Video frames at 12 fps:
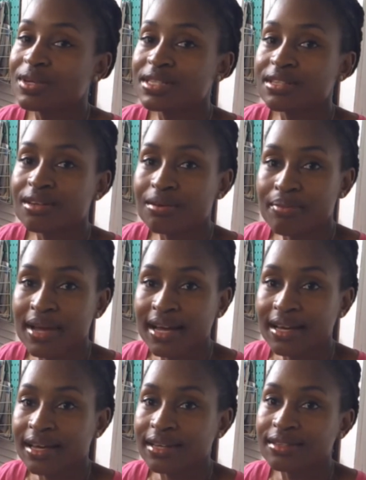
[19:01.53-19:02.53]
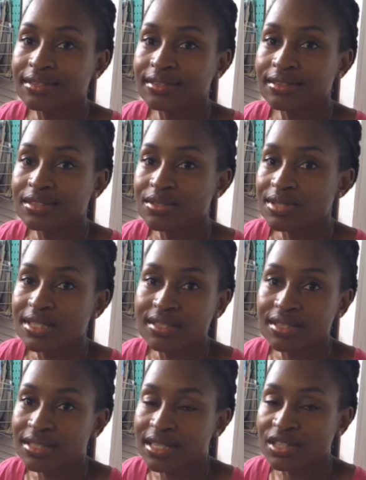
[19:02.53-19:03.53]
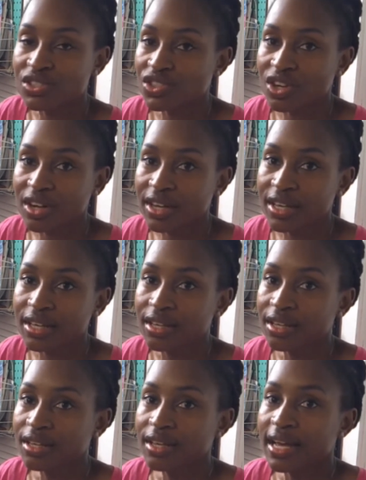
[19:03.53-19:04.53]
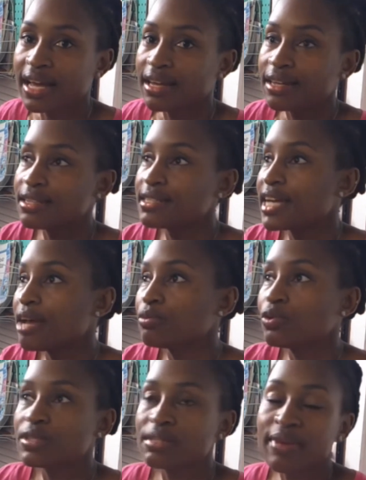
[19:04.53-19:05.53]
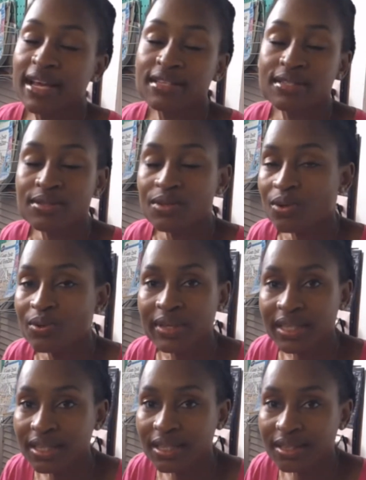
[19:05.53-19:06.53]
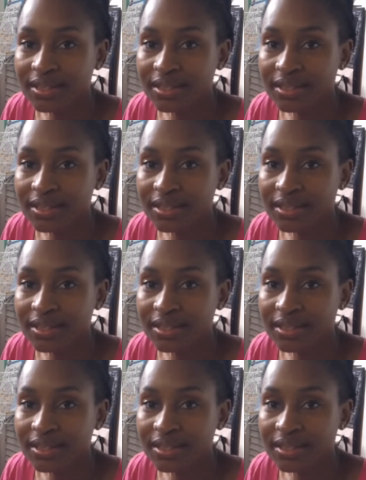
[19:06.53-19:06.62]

to look back and you didn't enjoy, and time goes by so quickly.